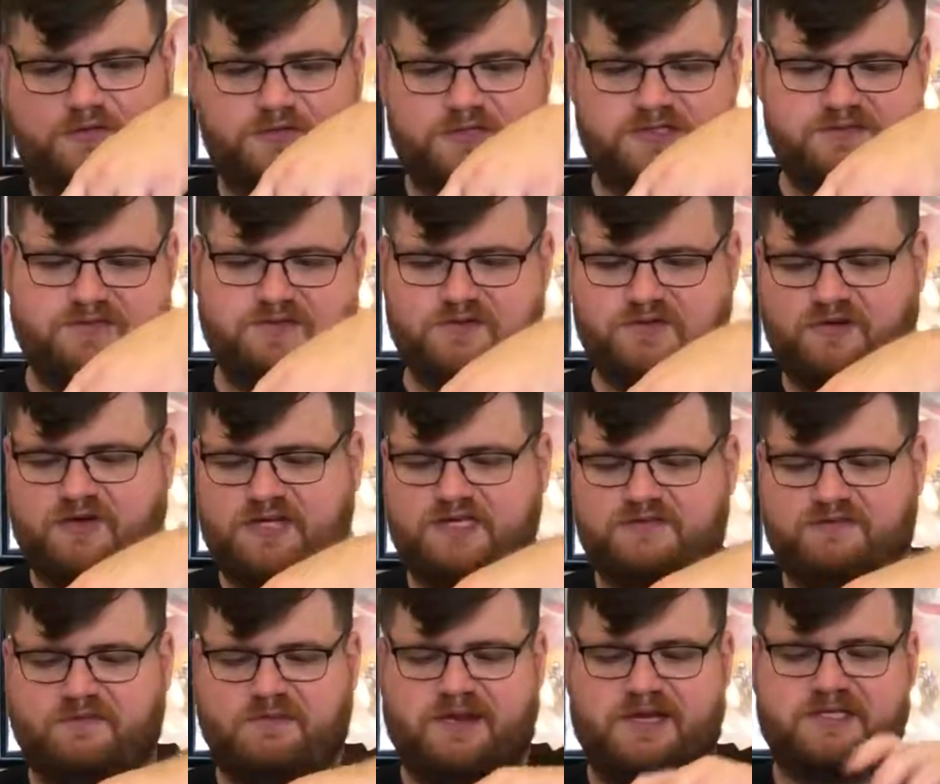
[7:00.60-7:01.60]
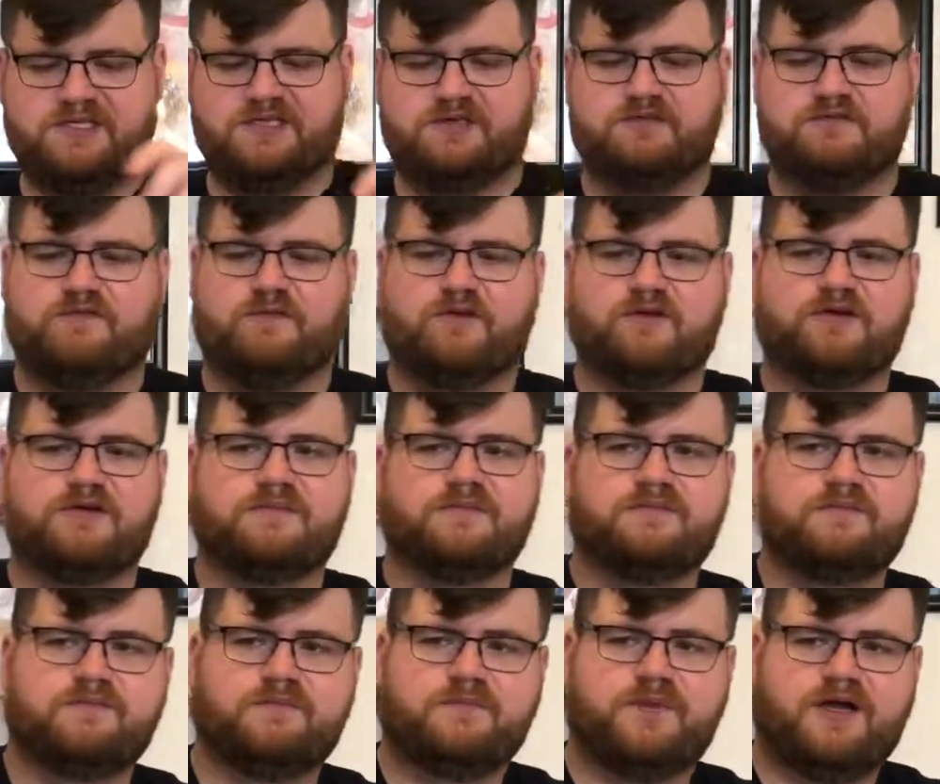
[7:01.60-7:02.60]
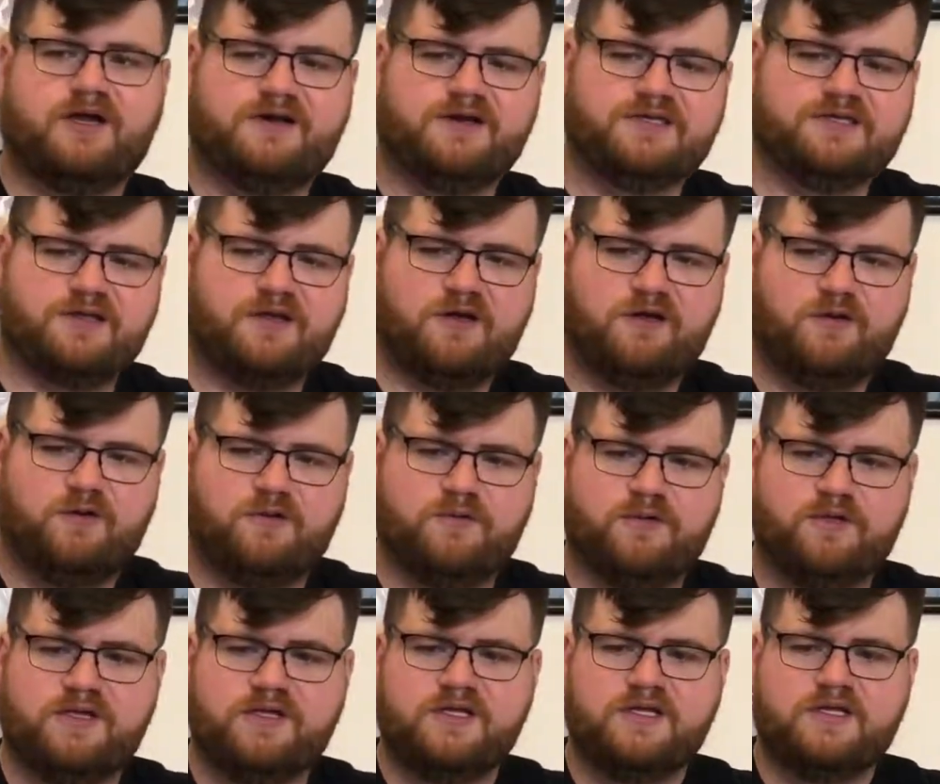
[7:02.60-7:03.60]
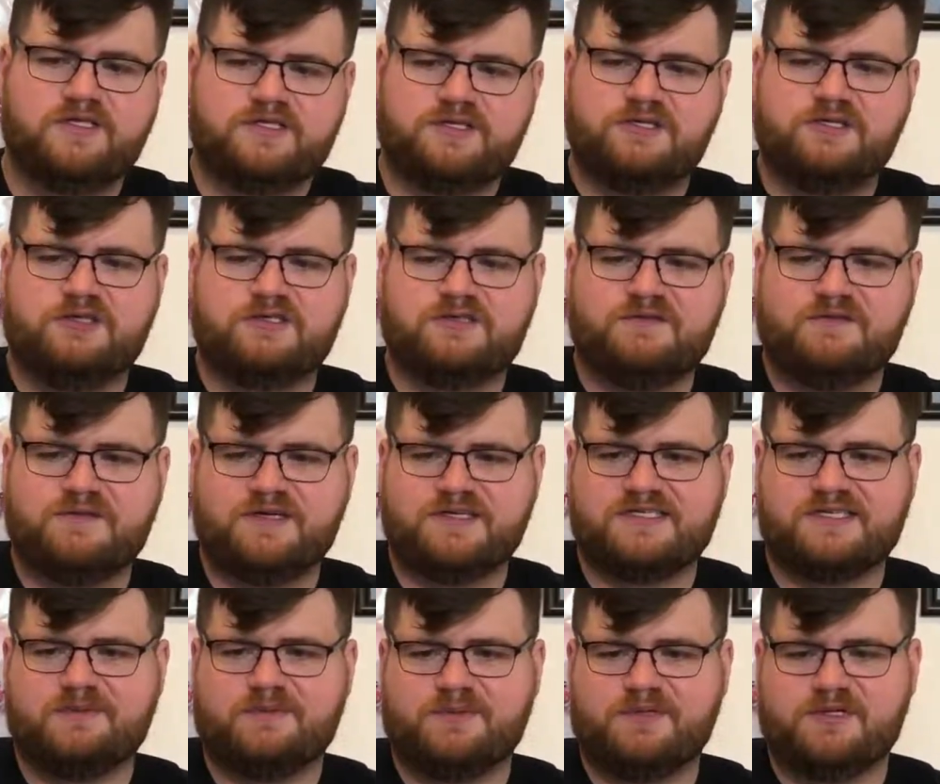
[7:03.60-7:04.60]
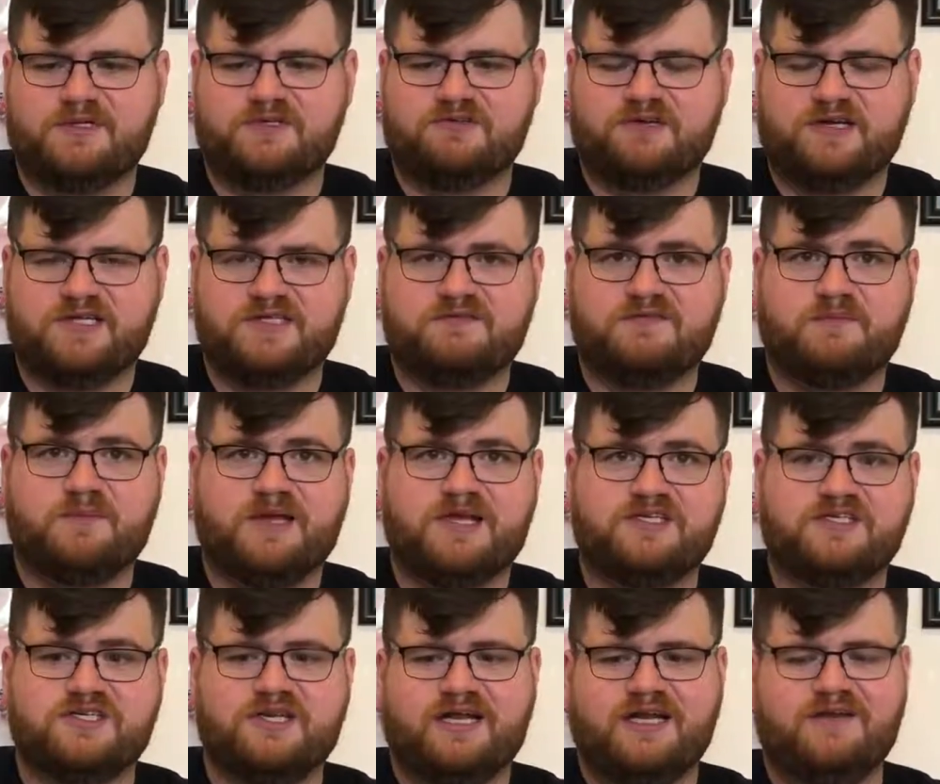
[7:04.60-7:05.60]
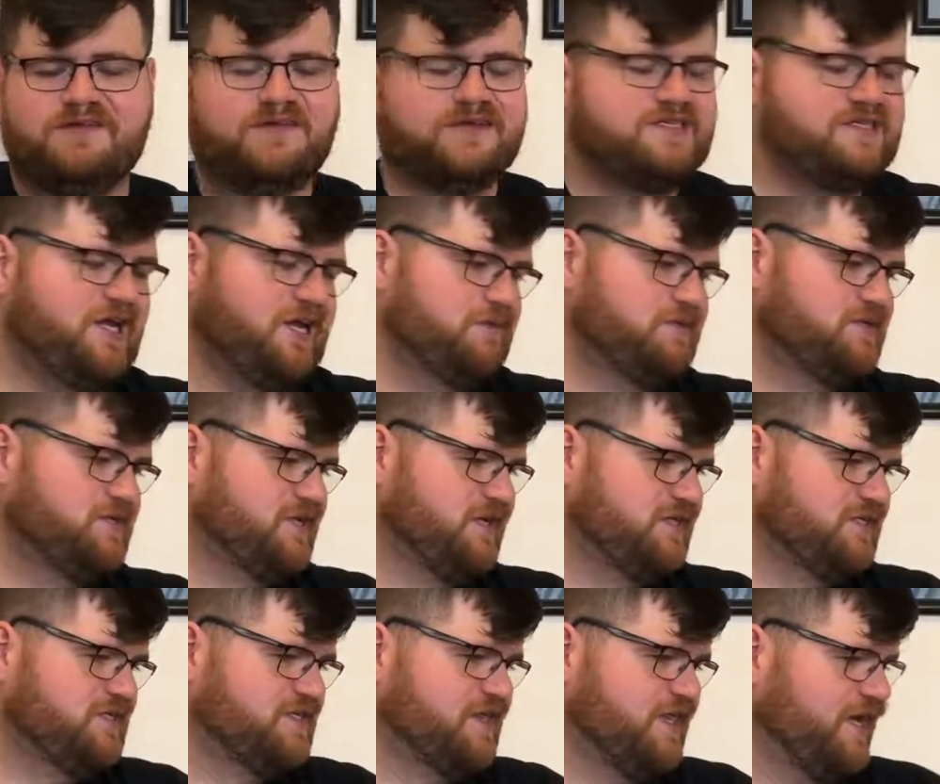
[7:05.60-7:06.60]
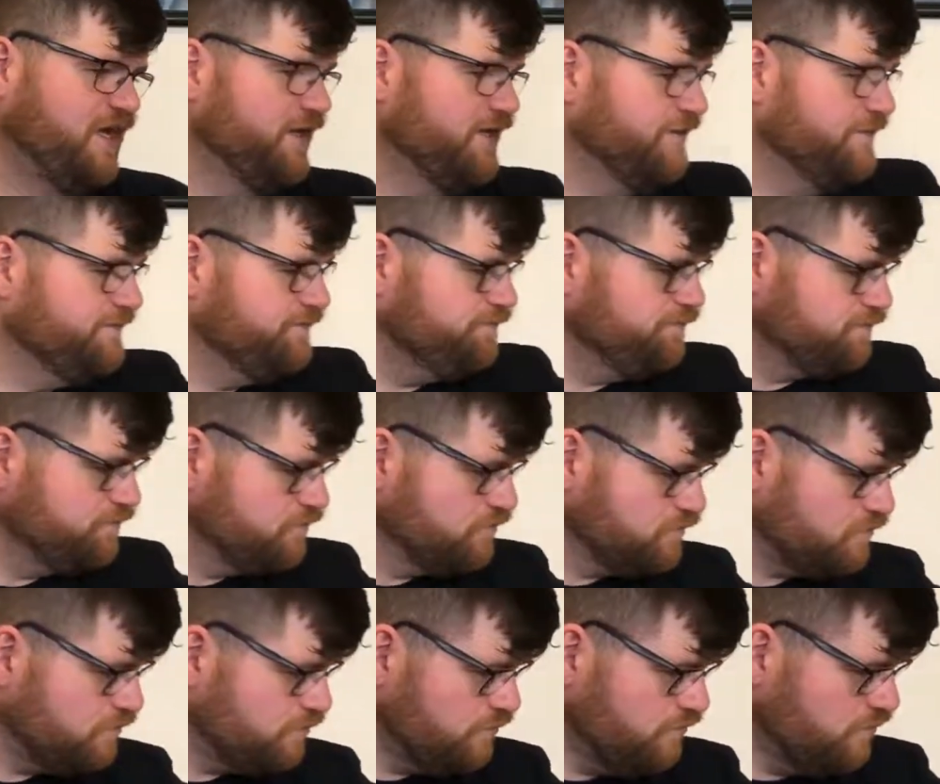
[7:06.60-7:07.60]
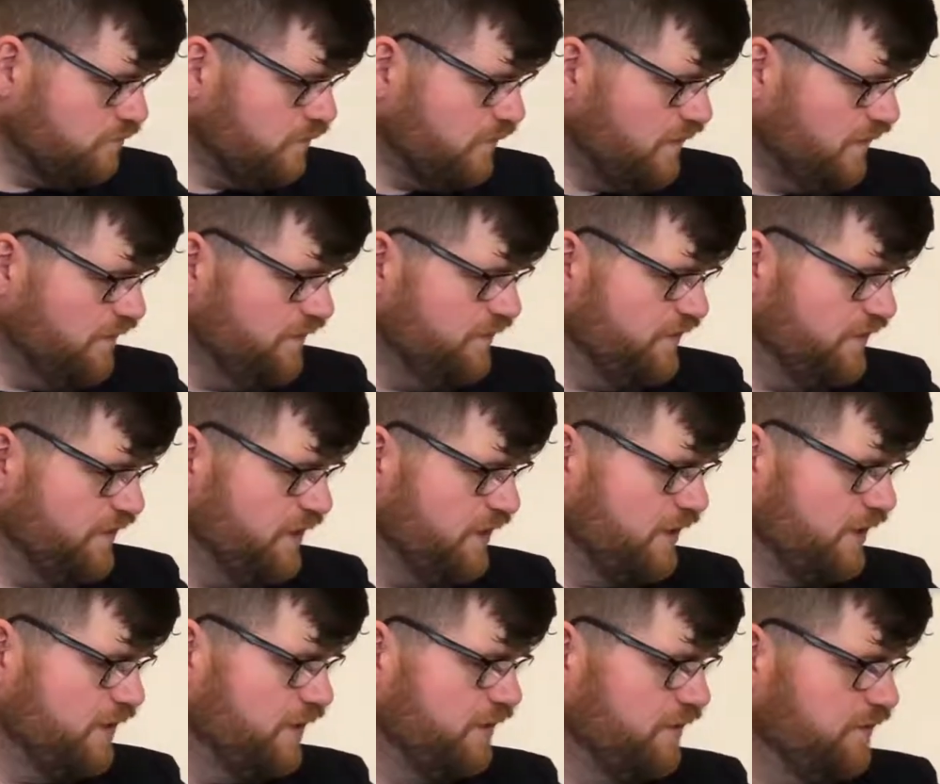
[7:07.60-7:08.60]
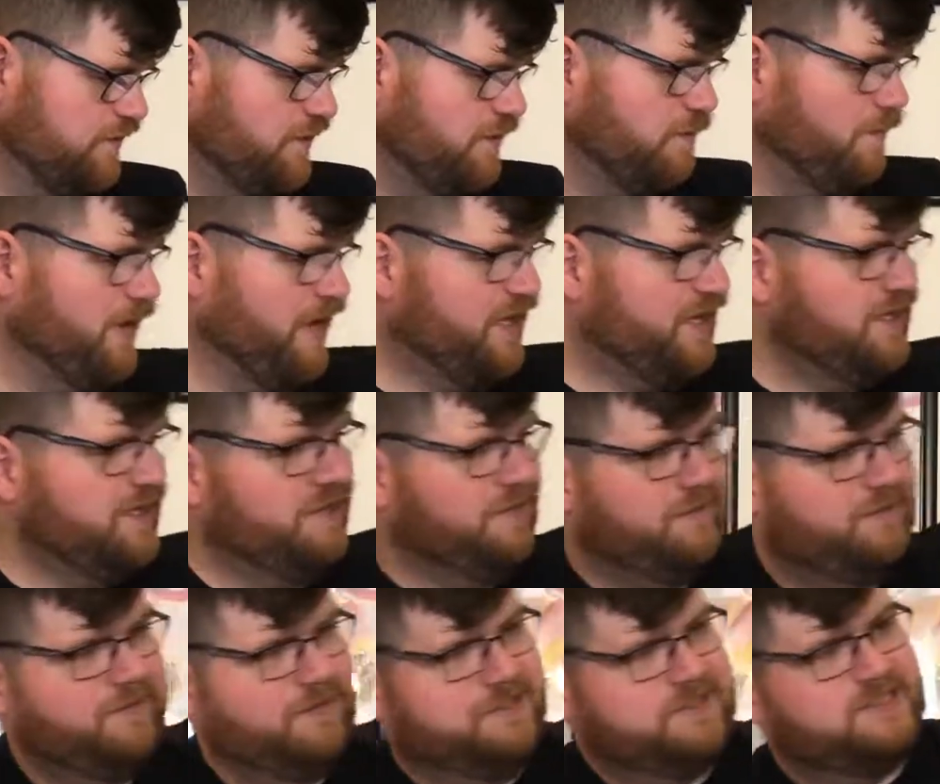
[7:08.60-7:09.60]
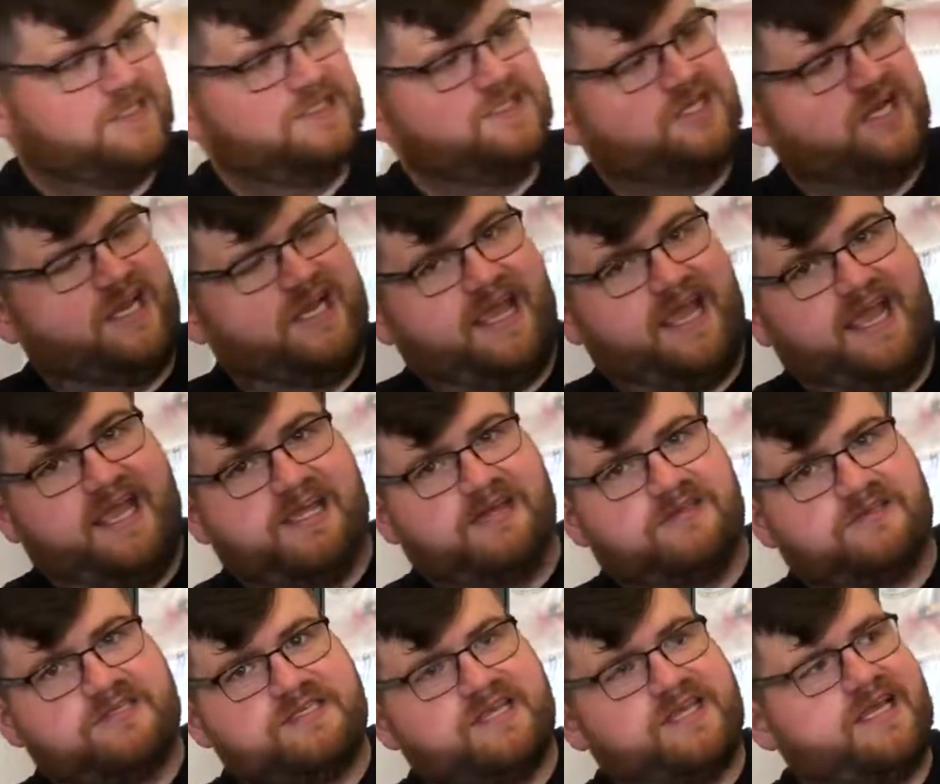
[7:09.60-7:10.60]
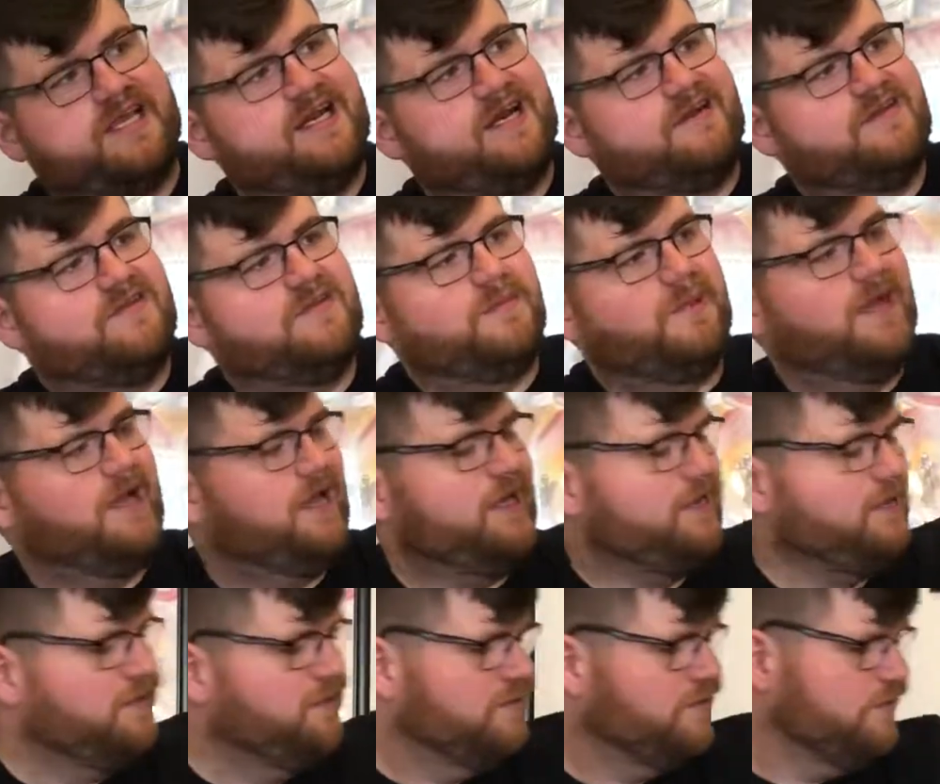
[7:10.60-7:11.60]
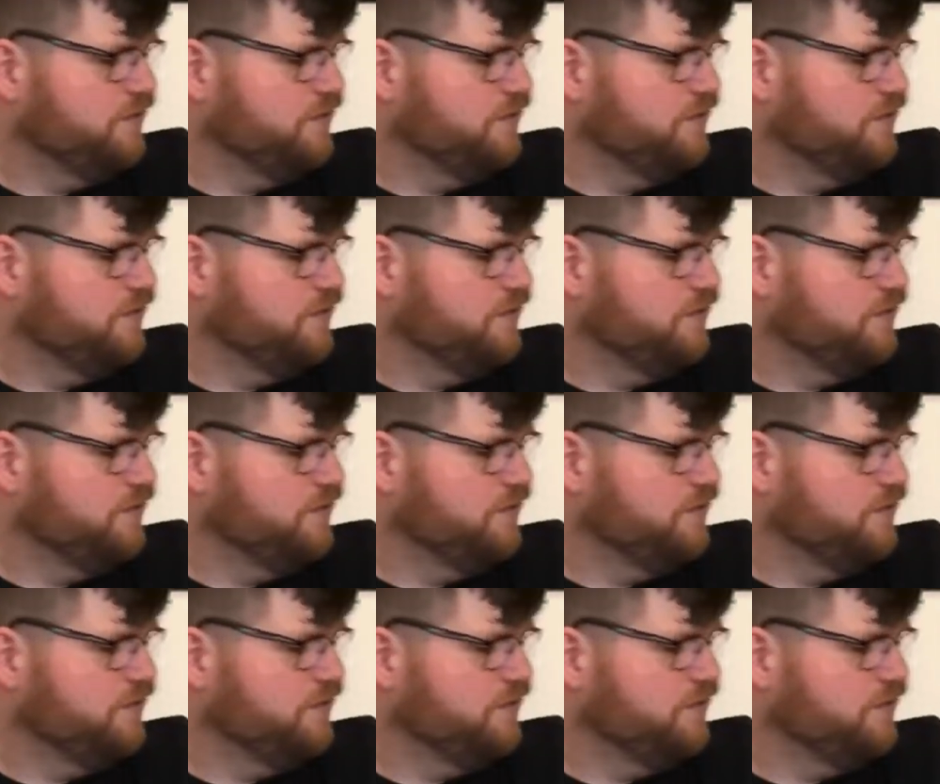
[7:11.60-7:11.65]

there is for transformation for him on his own. So, you know, it's a very simple little transformation. And in the same sense that the mecha has the giant handle sticking out on the back,